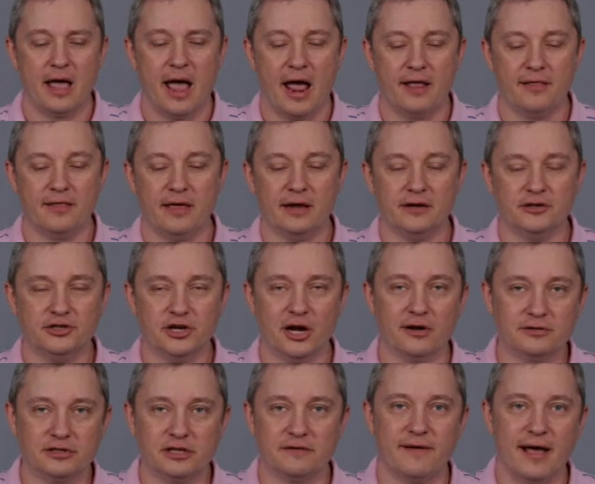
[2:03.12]
And then
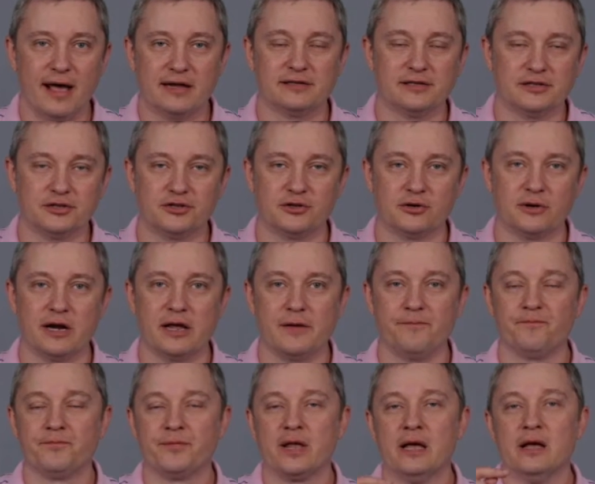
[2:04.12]
Joseph has this
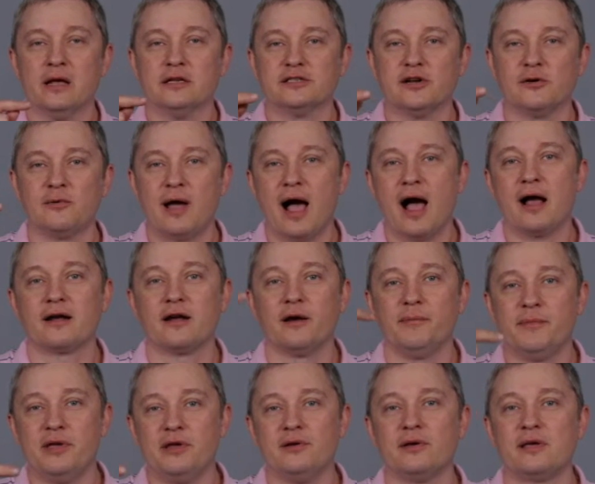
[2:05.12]
dream. So God
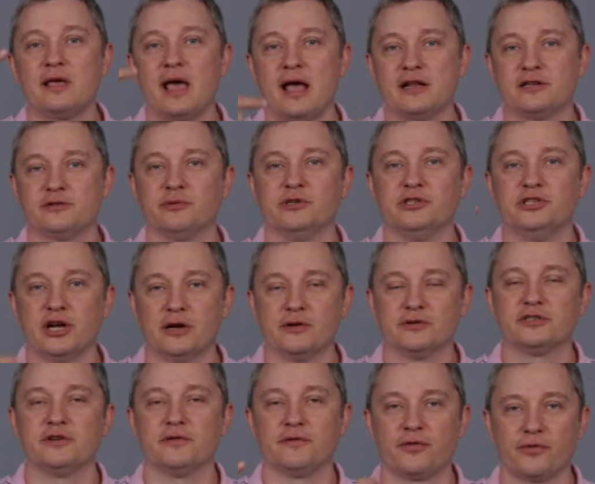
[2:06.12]
communicates with
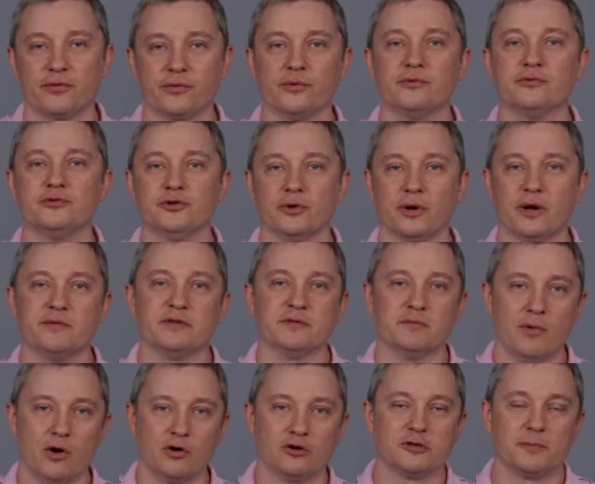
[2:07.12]
Joseph through dreams
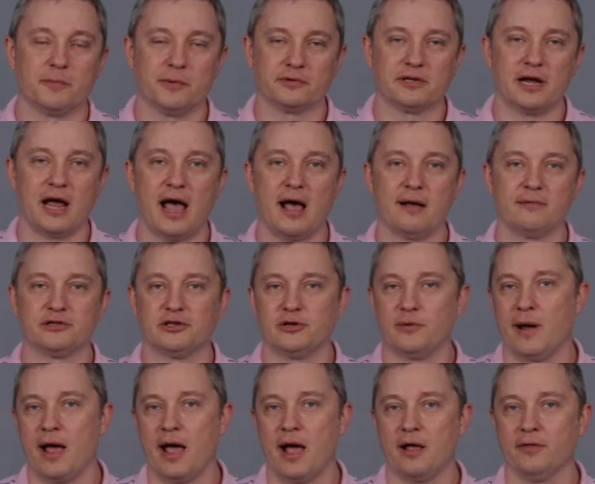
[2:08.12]
multiple times
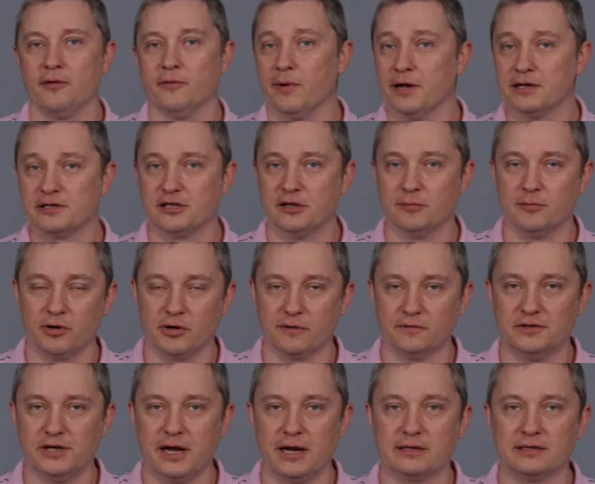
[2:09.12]
throughout the rest of the book
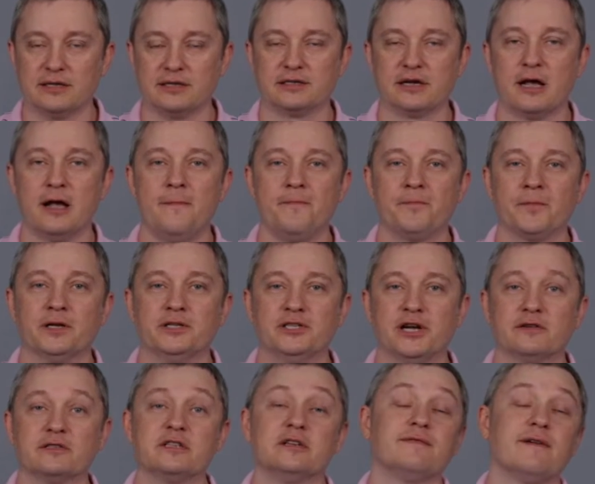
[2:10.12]
of Genesis.
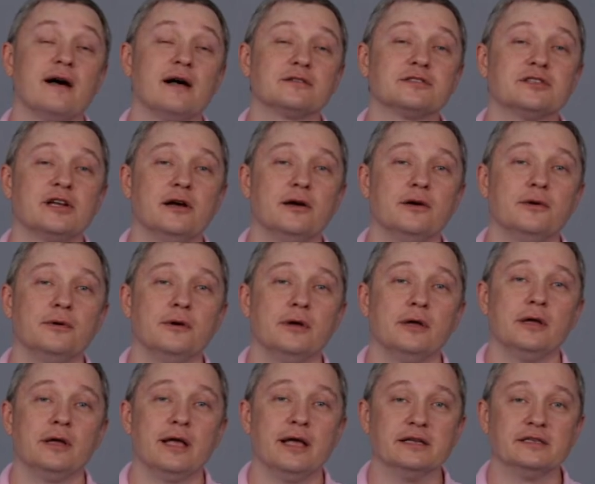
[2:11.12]
Joseph also
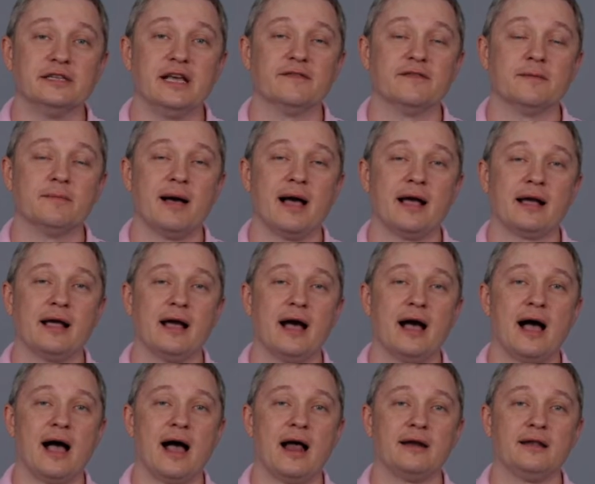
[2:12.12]
is given by
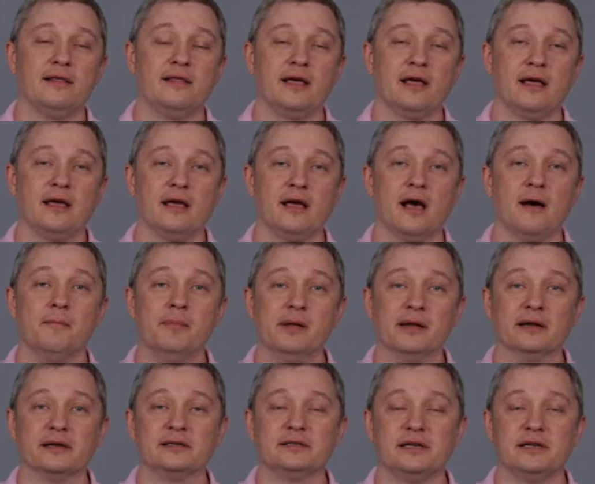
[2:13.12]
God the
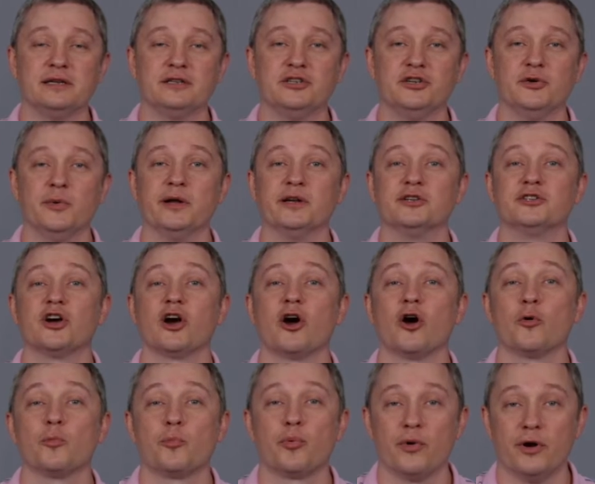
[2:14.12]
ability to
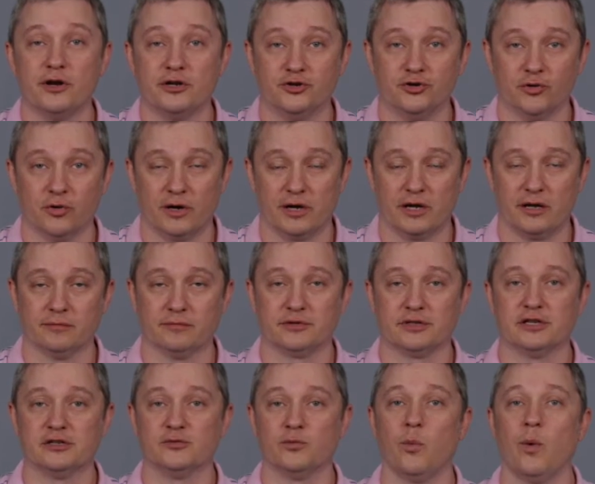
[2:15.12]
interpret
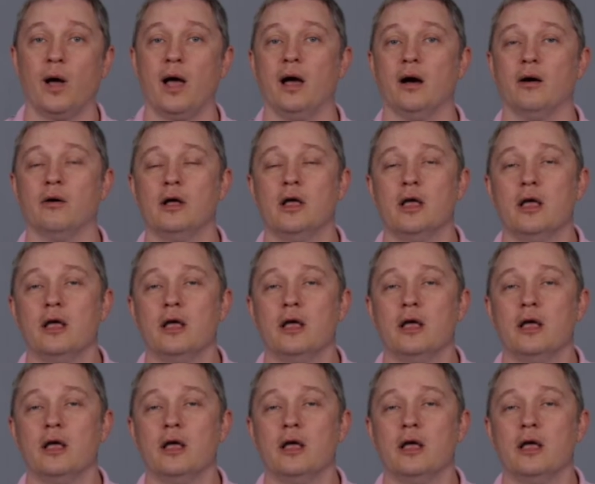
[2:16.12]
dreams as well.